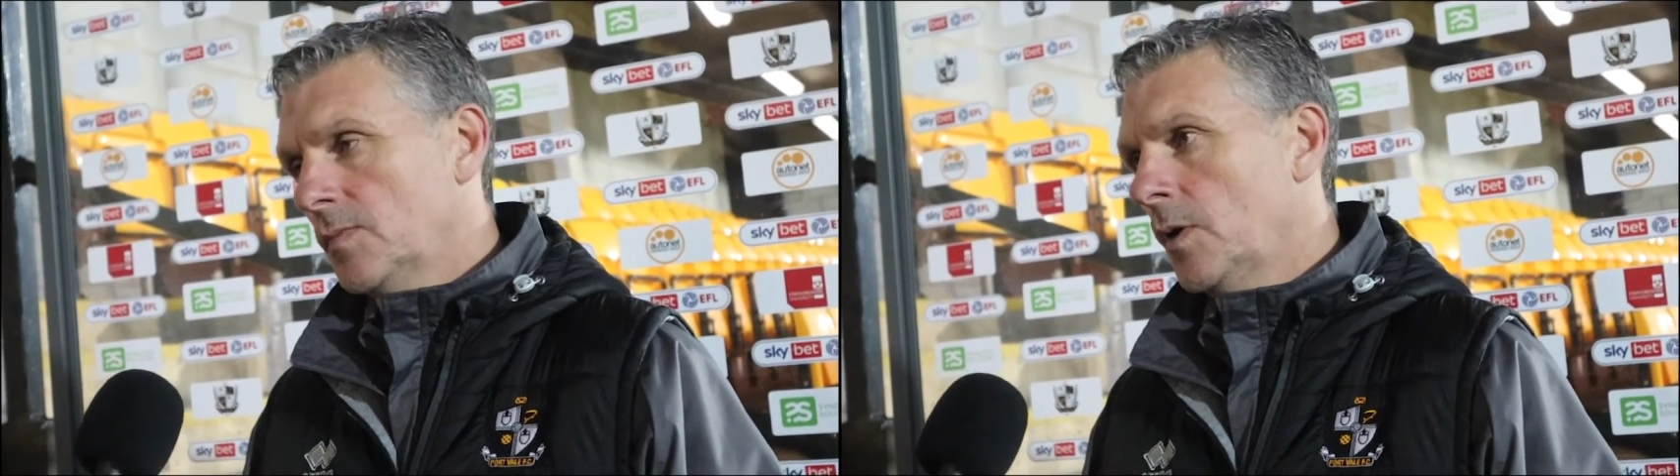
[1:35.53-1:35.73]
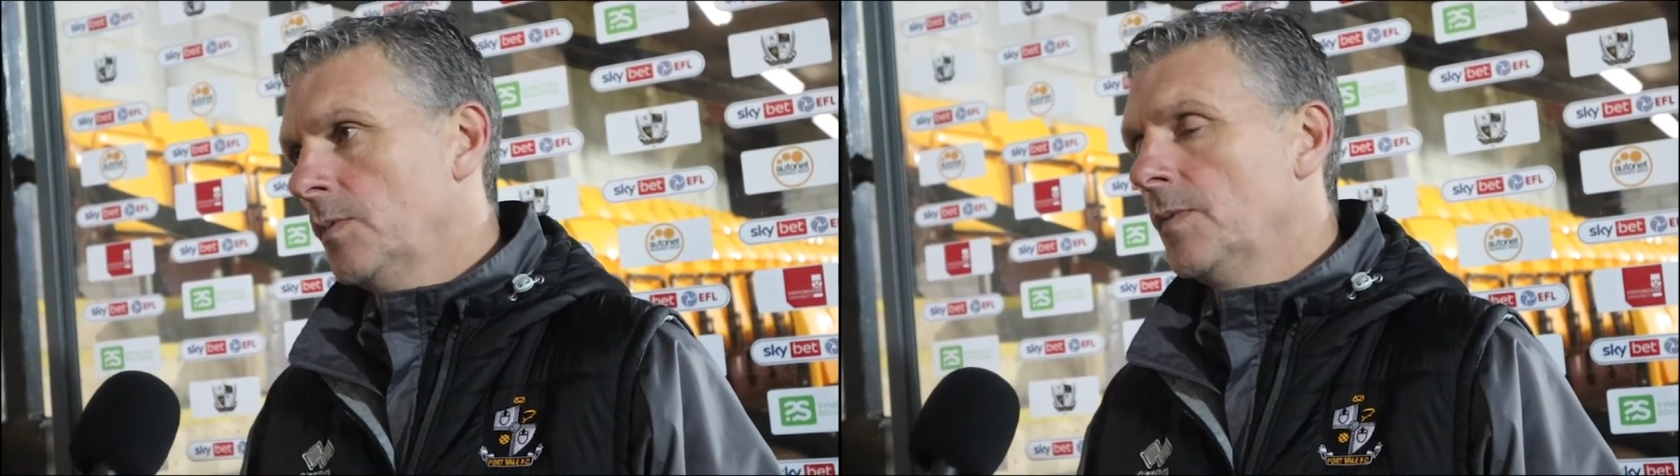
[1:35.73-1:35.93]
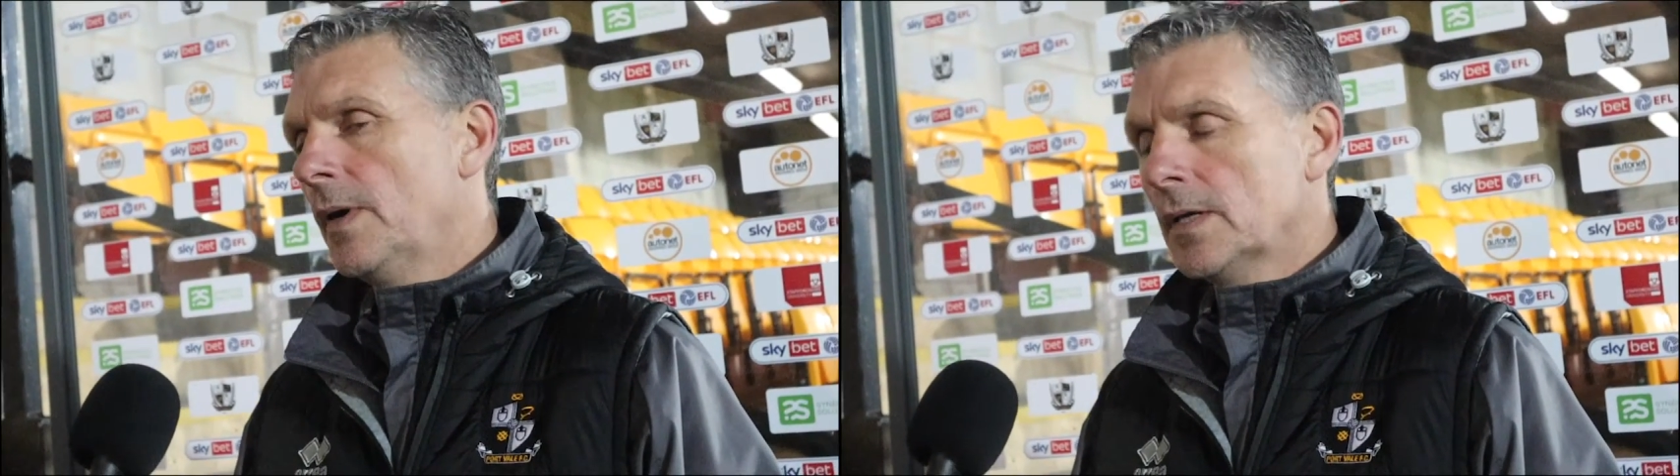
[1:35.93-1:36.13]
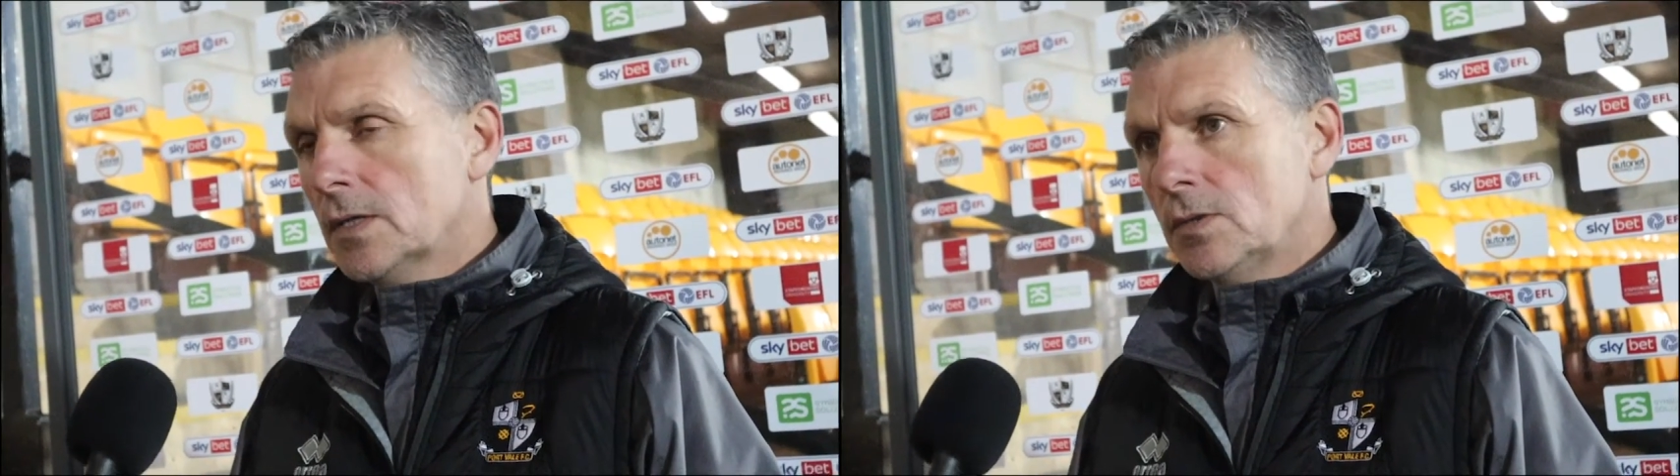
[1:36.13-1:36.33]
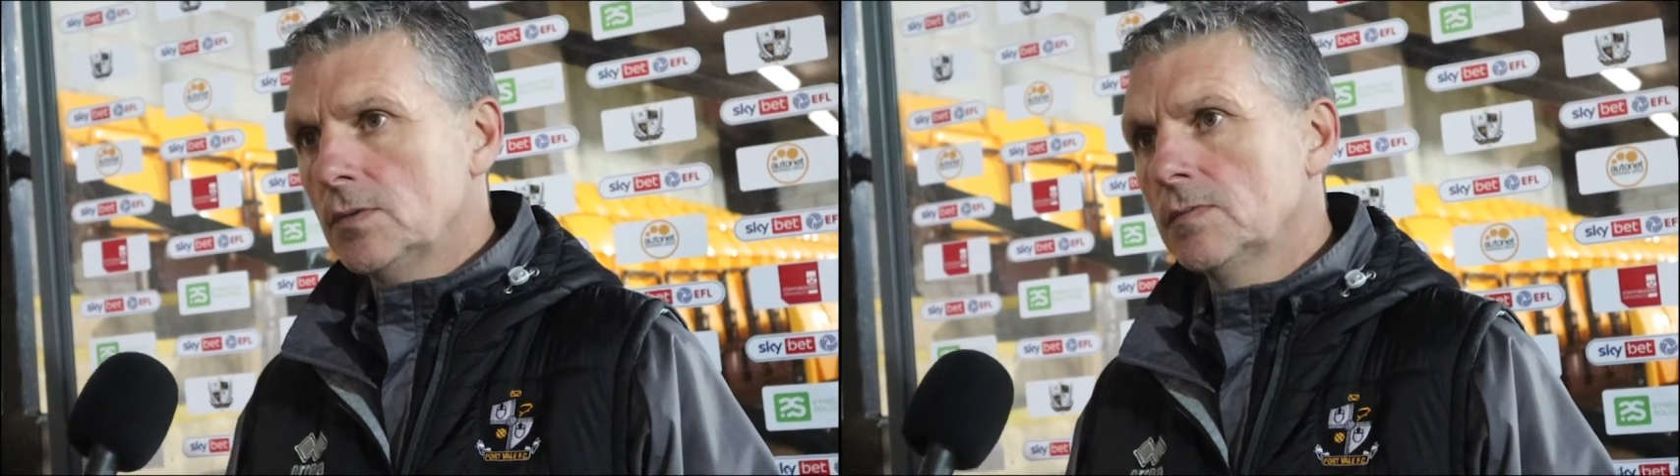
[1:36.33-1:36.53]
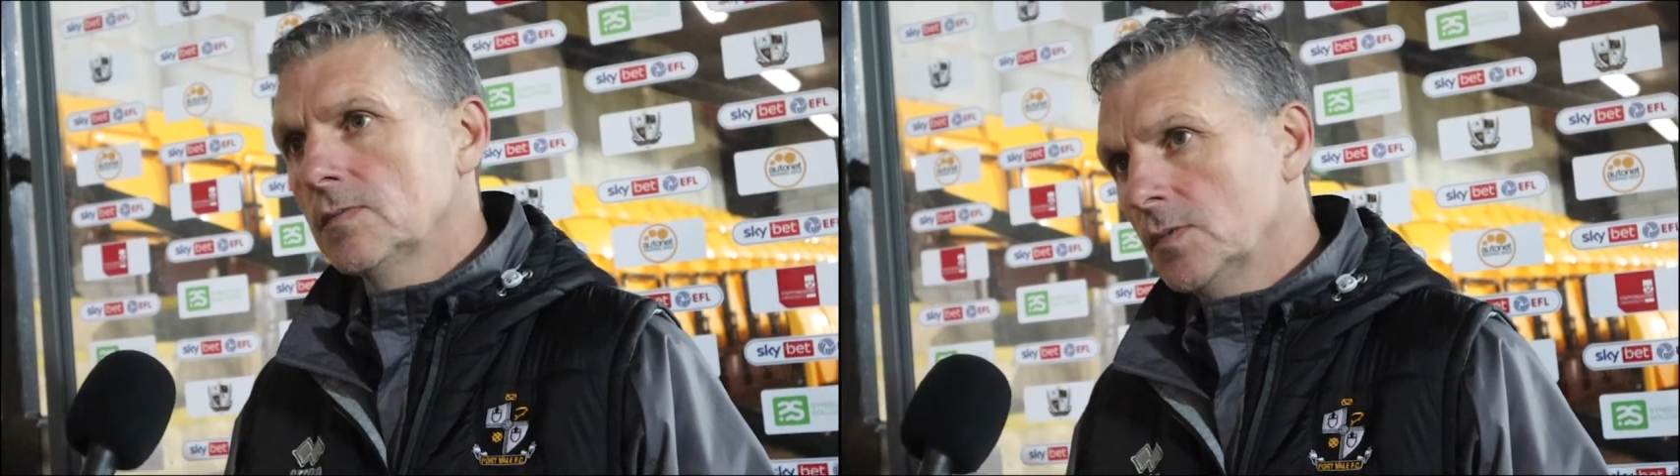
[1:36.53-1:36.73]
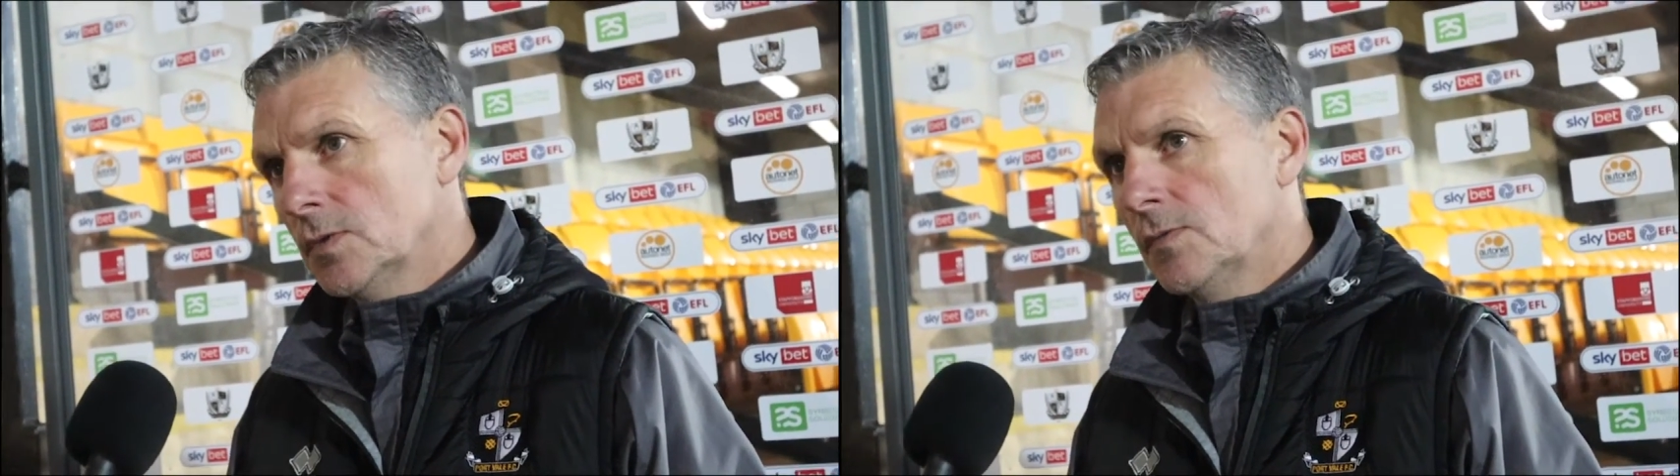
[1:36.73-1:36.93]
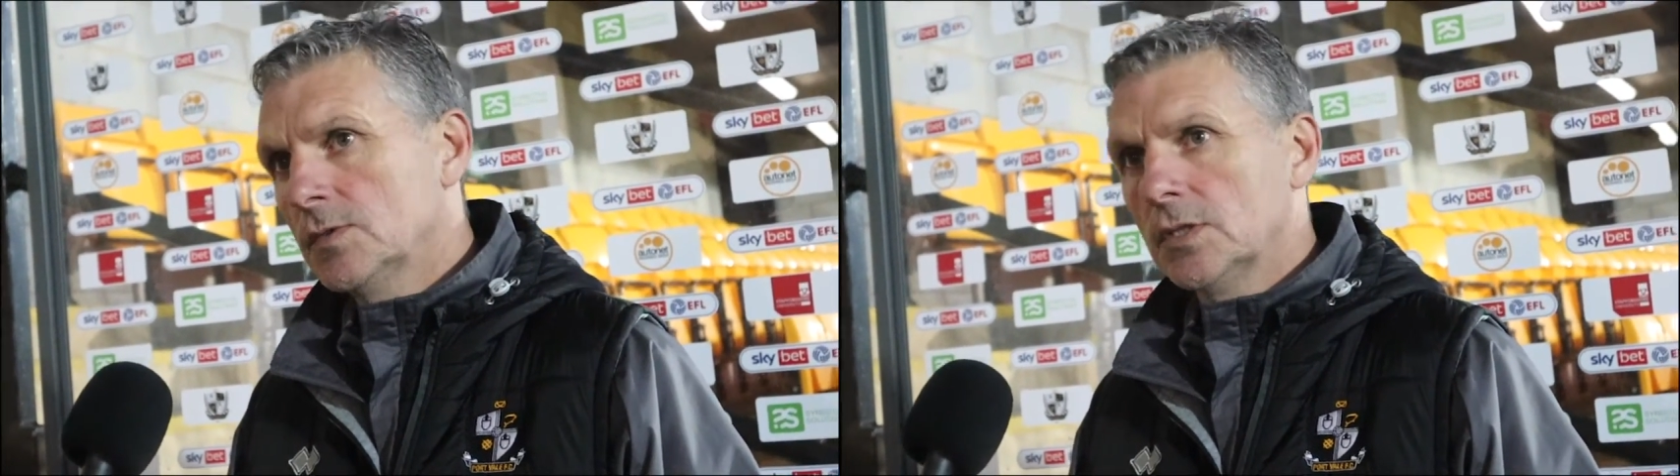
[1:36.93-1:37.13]
Pope back, who
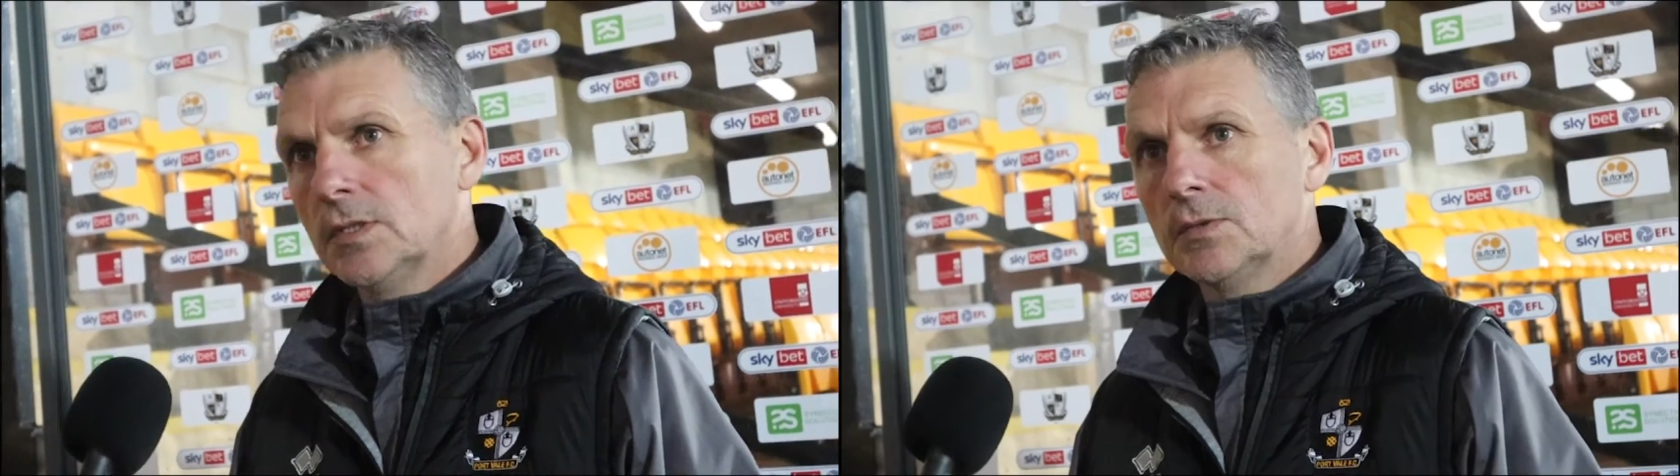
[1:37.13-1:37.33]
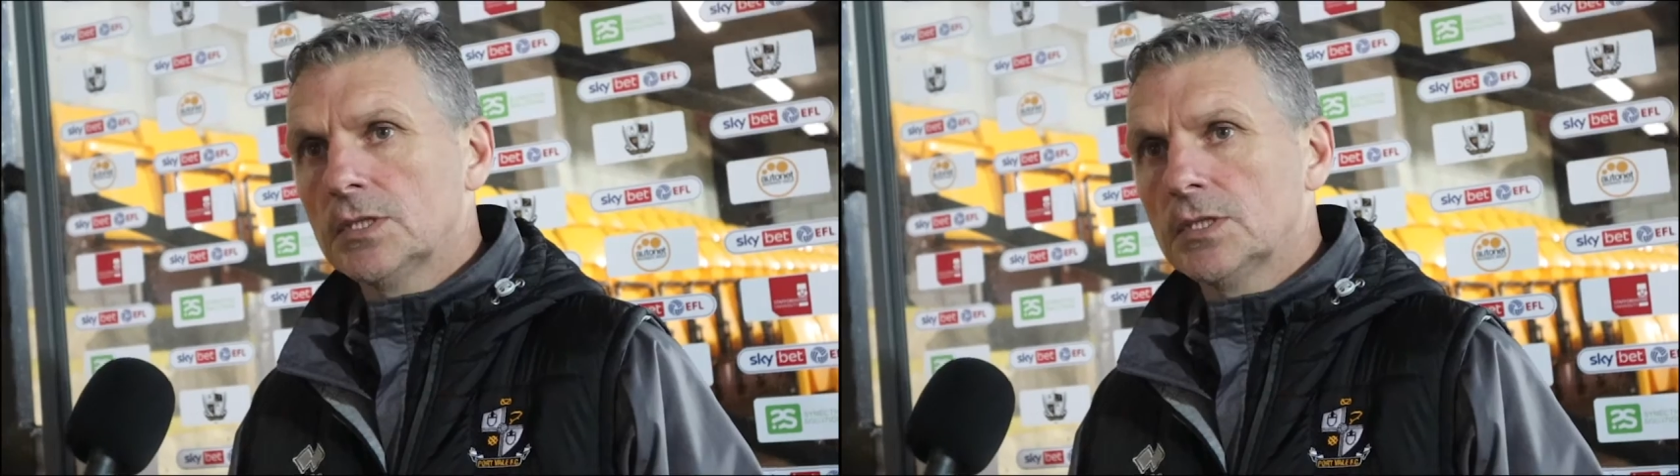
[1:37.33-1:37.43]
was obviously